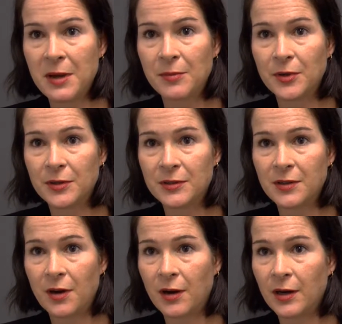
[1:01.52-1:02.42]
members
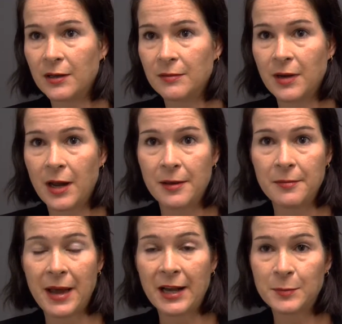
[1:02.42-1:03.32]
are
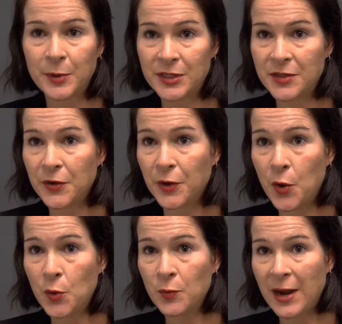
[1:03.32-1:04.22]
experts in their
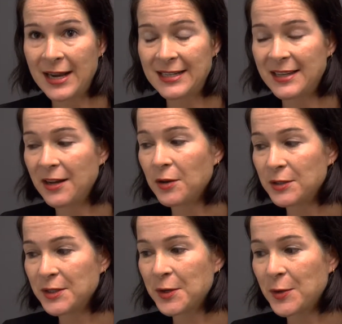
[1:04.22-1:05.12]
own right, they
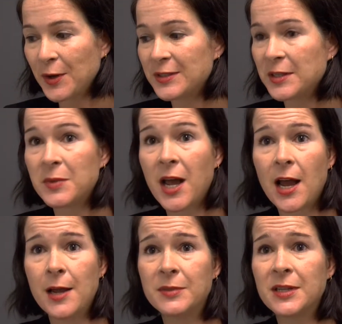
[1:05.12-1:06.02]
also are
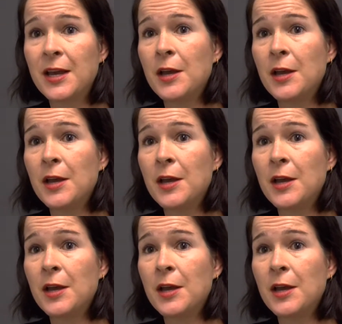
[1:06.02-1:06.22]
sometimes